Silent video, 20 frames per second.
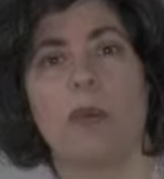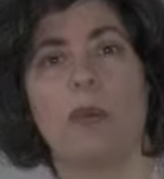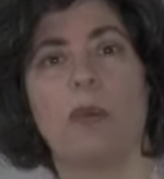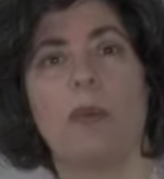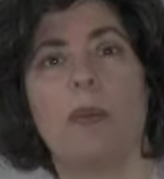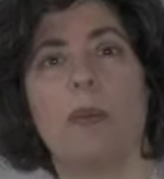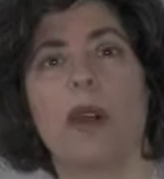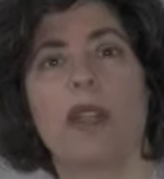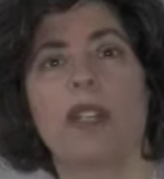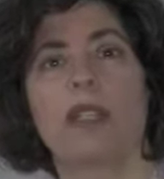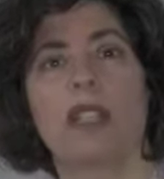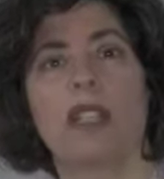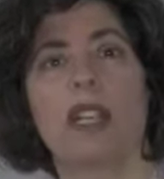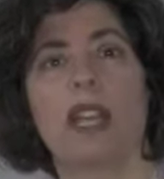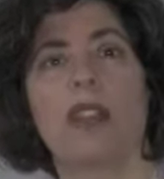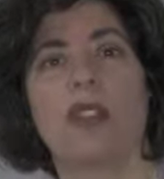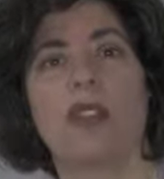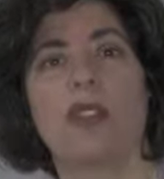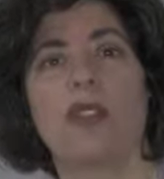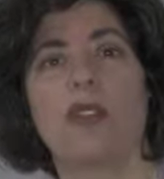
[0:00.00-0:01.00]
We brought
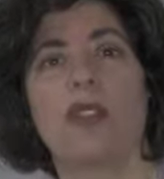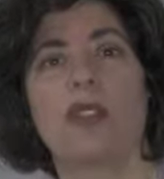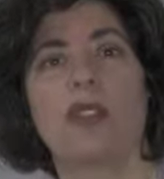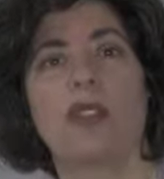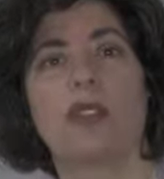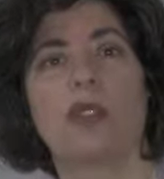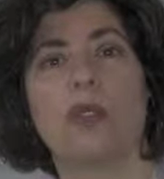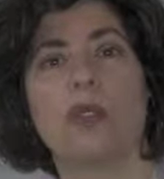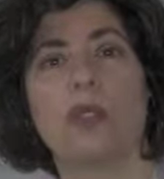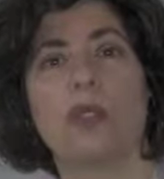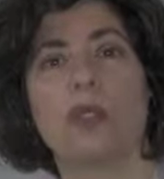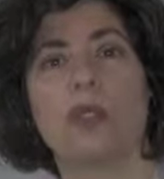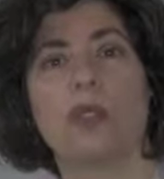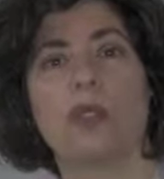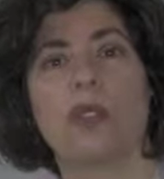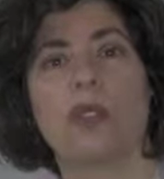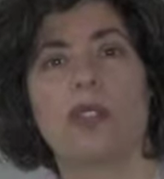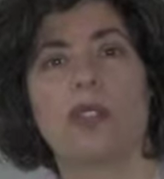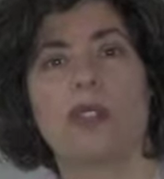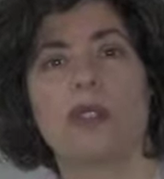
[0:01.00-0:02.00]
together the
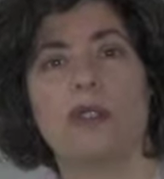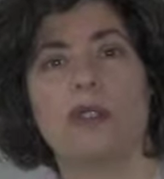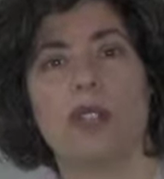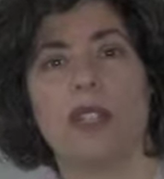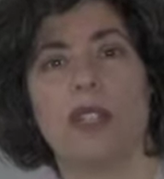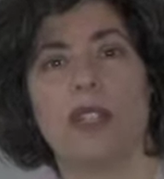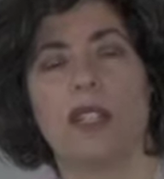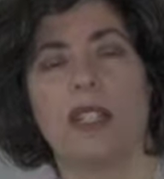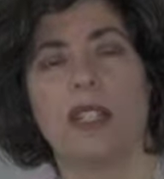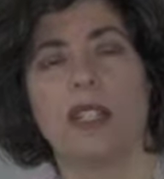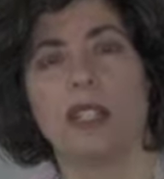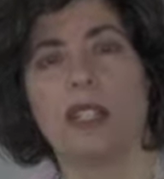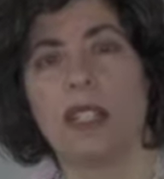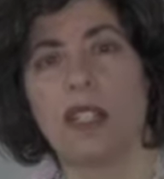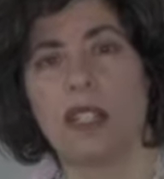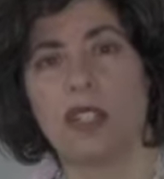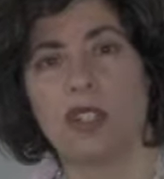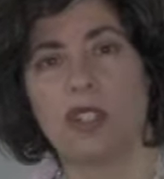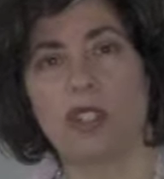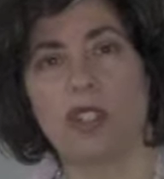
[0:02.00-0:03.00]
schools of
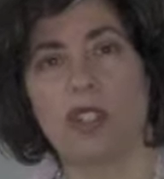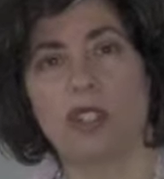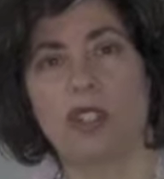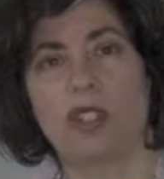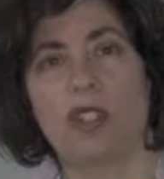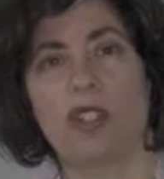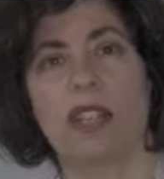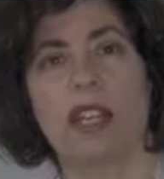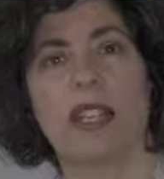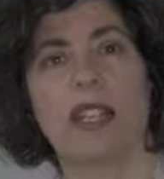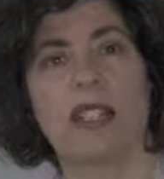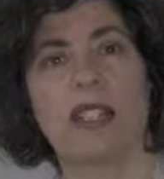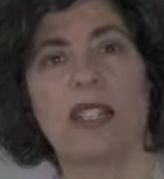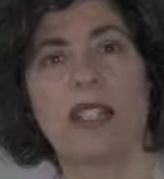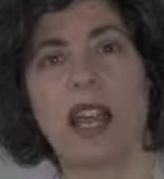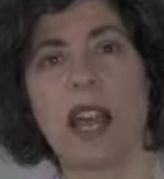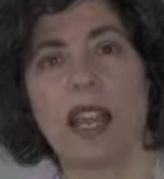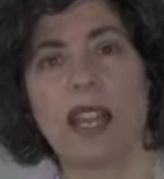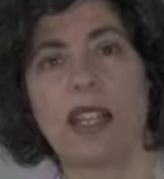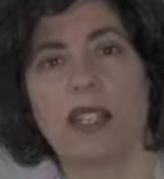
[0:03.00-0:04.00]
literature and
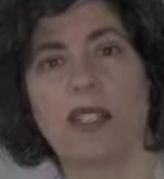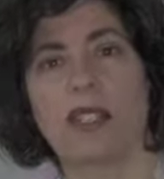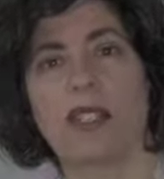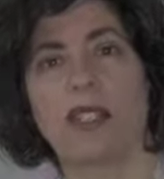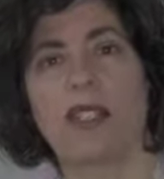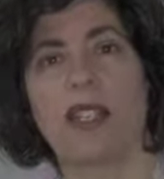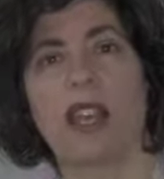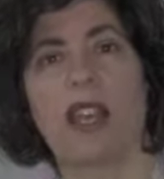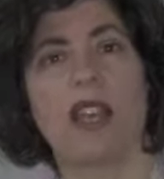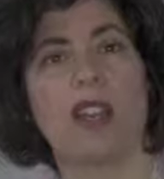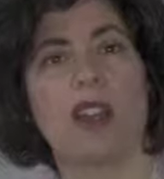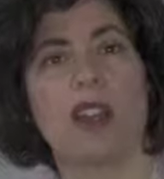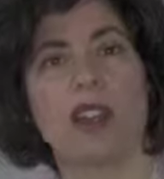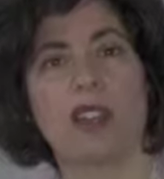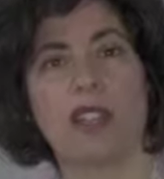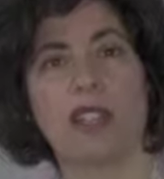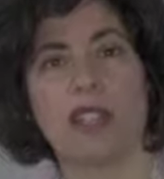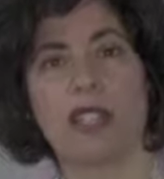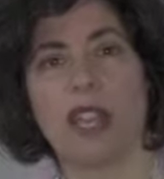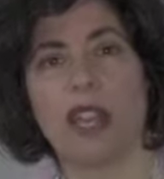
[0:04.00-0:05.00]
science and
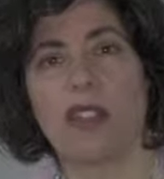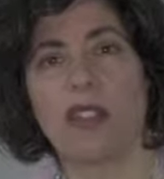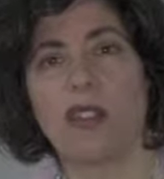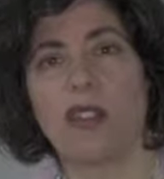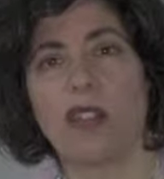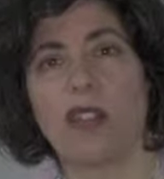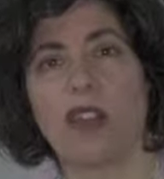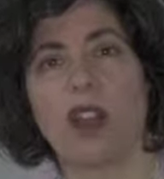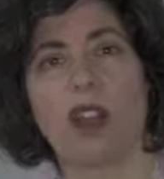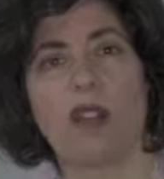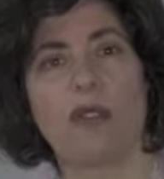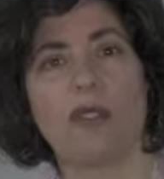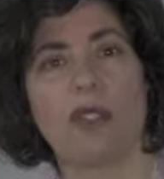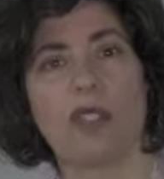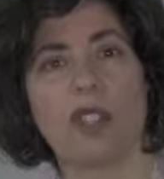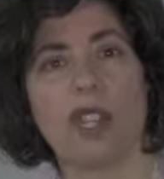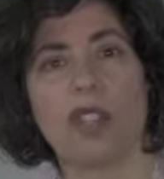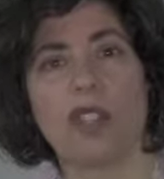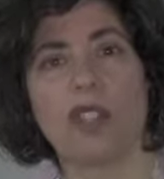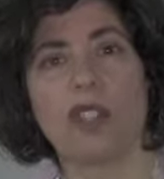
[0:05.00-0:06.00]
art together in a
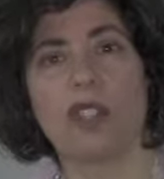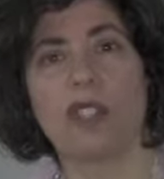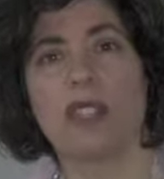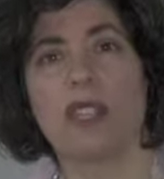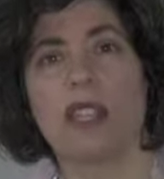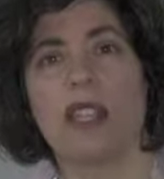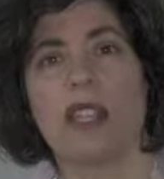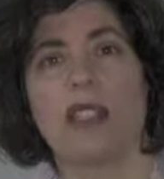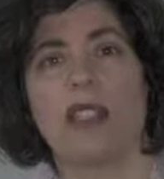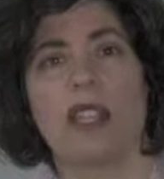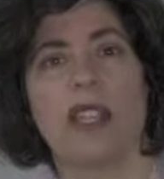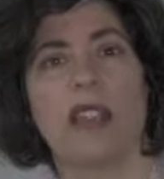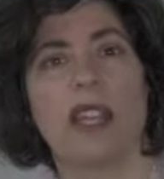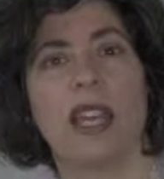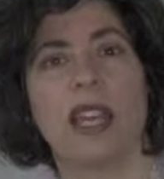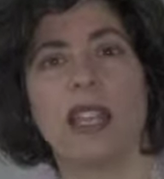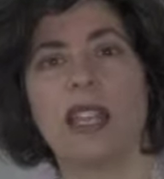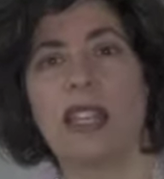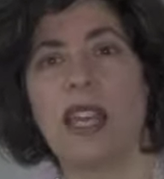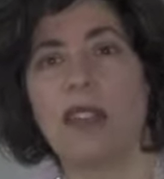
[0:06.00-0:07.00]
conversation that
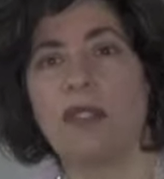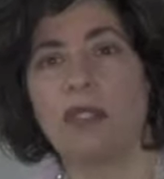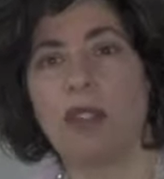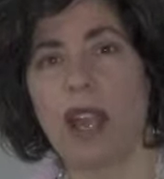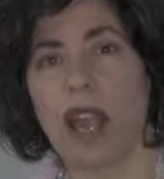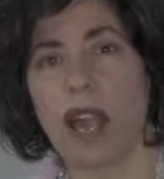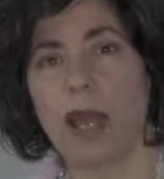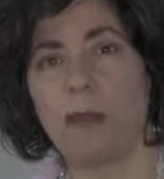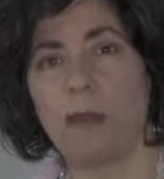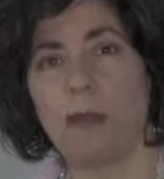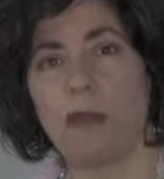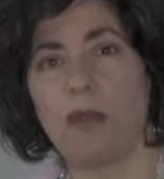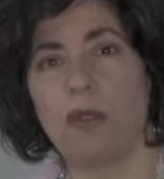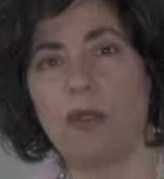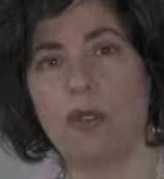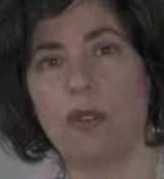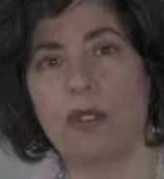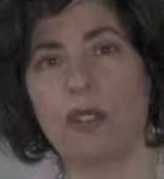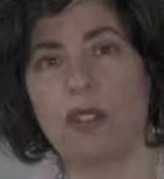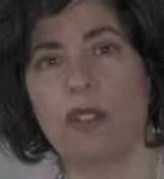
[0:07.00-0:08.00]
they had never had
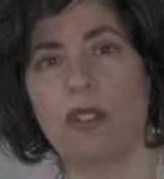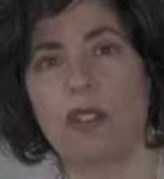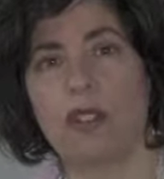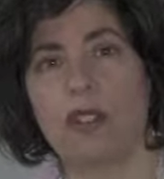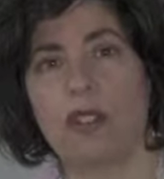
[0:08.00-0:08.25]
before.